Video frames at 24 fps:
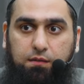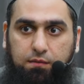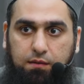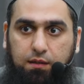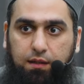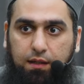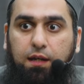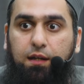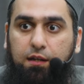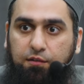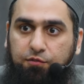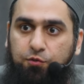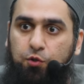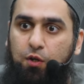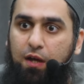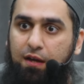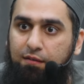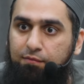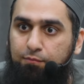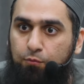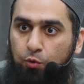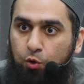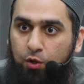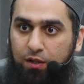Theek hai? If you
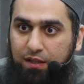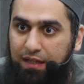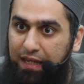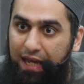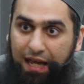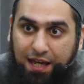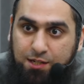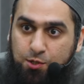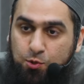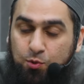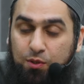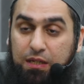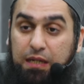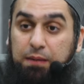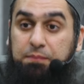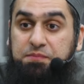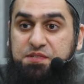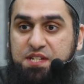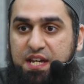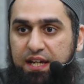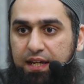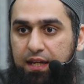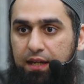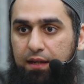have more cash, you
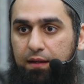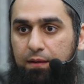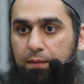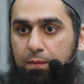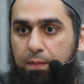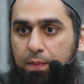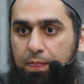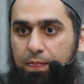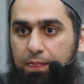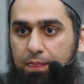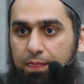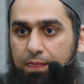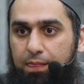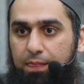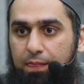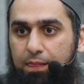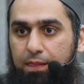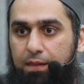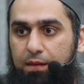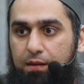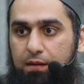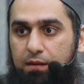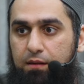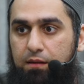keep checking.
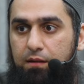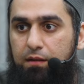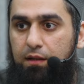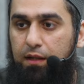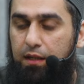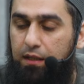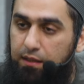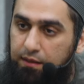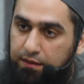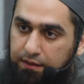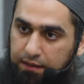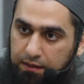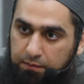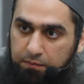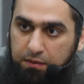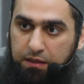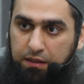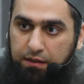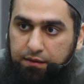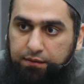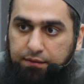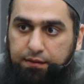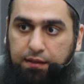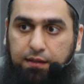In a
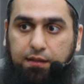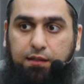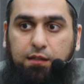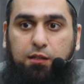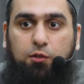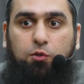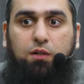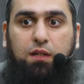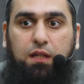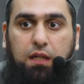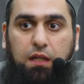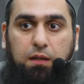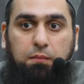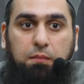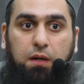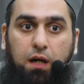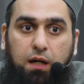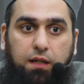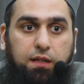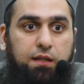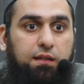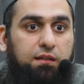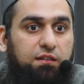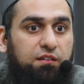similar sense, your
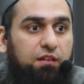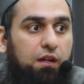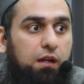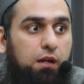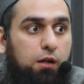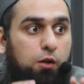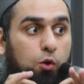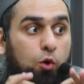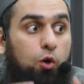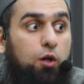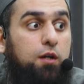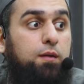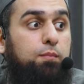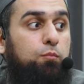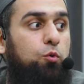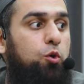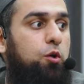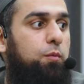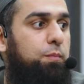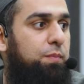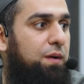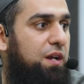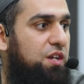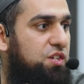iman is a lot
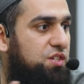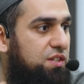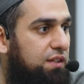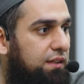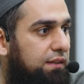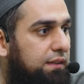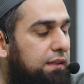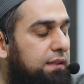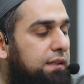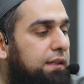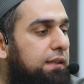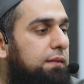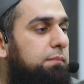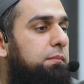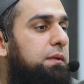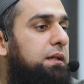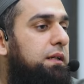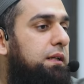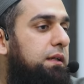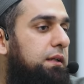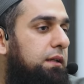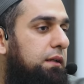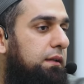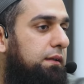more precious than these
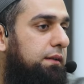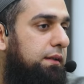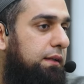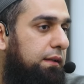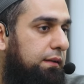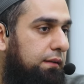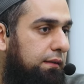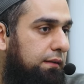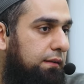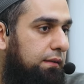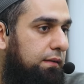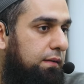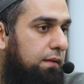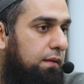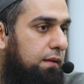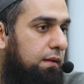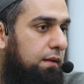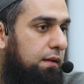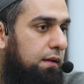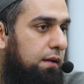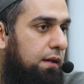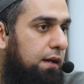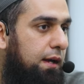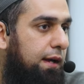material things.
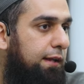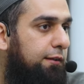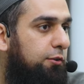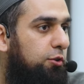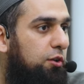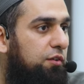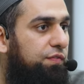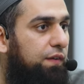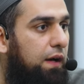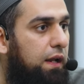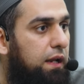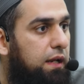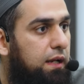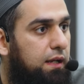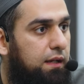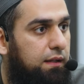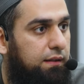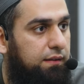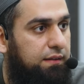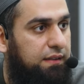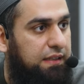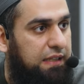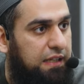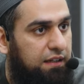So if Allah
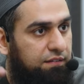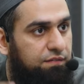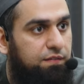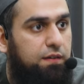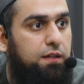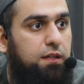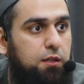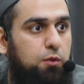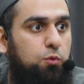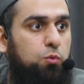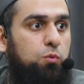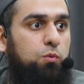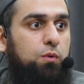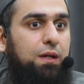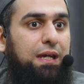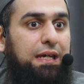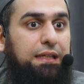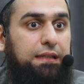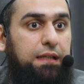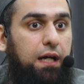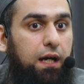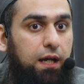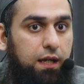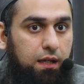has given you
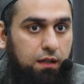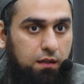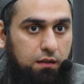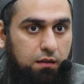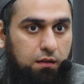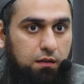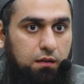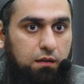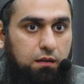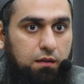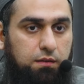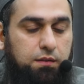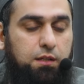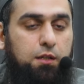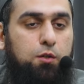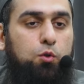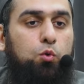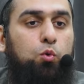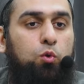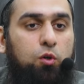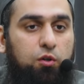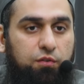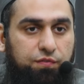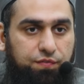hidayah, the
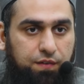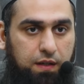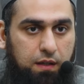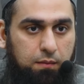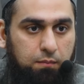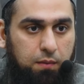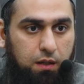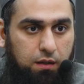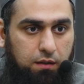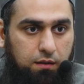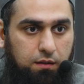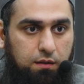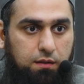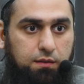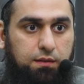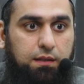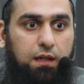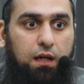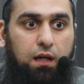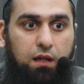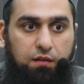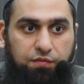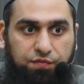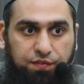noor of iman,
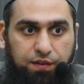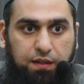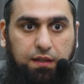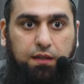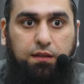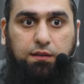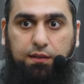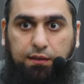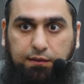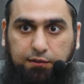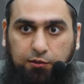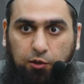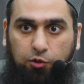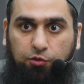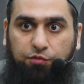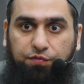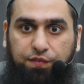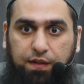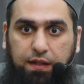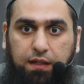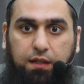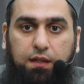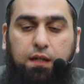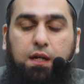the afiyat, the
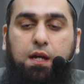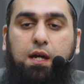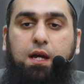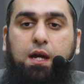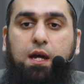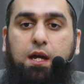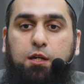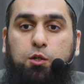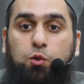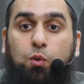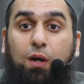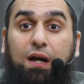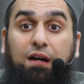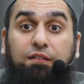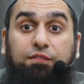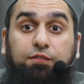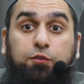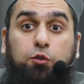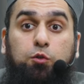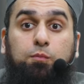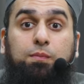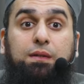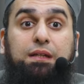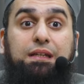tawfiq, you
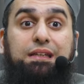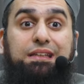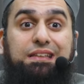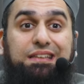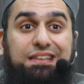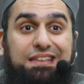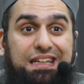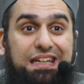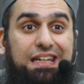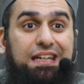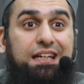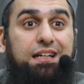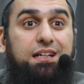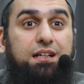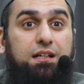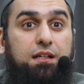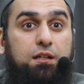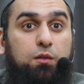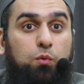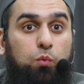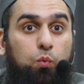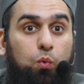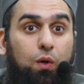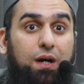have to be
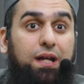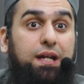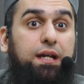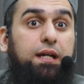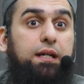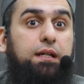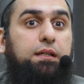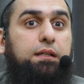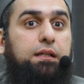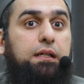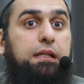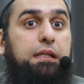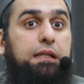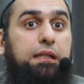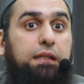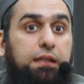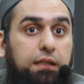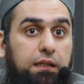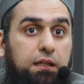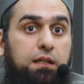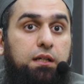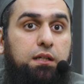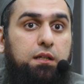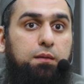scared, worried,
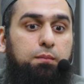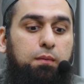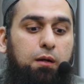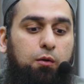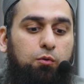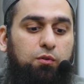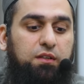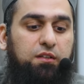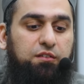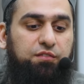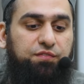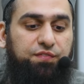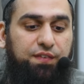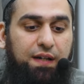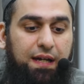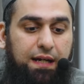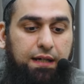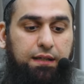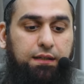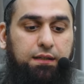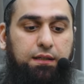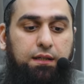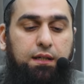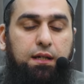concerned about the
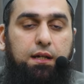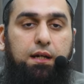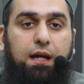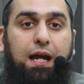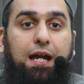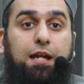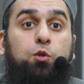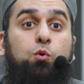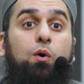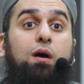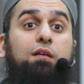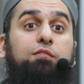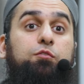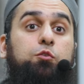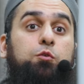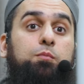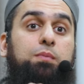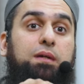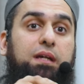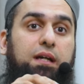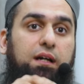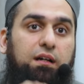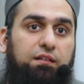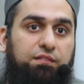fact. And you have to
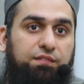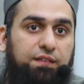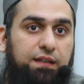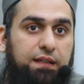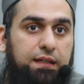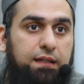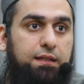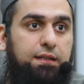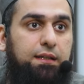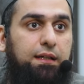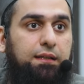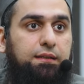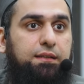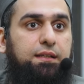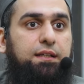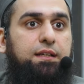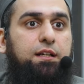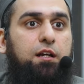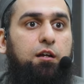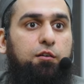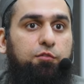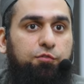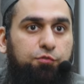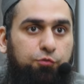be aware that
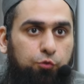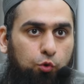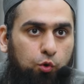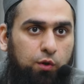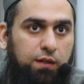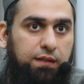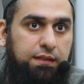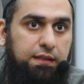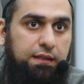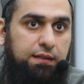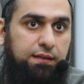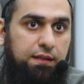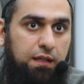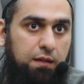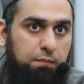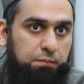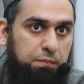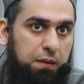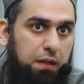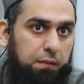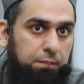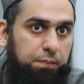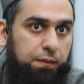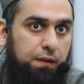there are forces
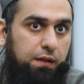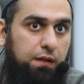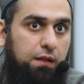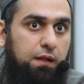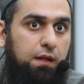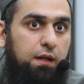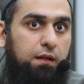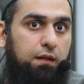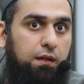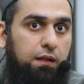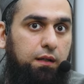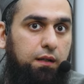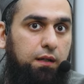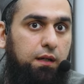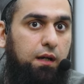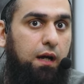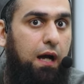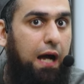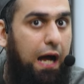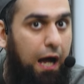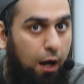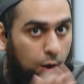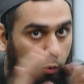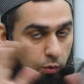and people, take
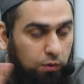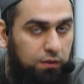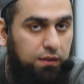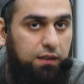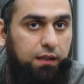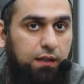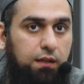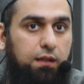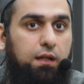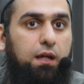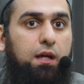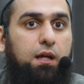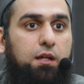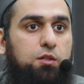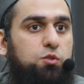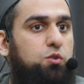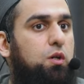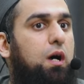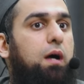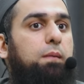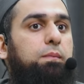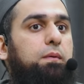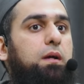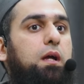care, out there,
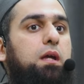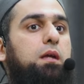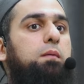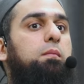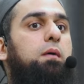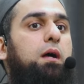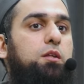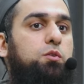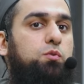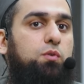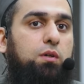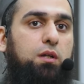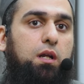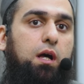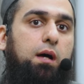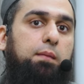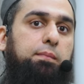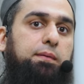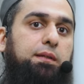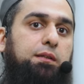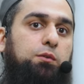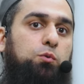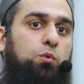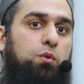jo aapka iman jo hai na,
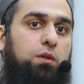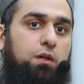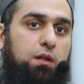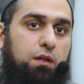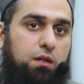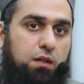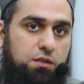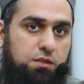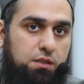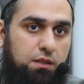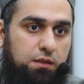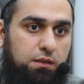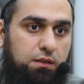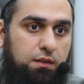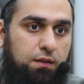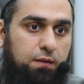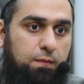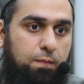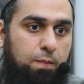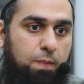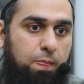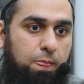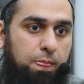aapse dur karna chahte.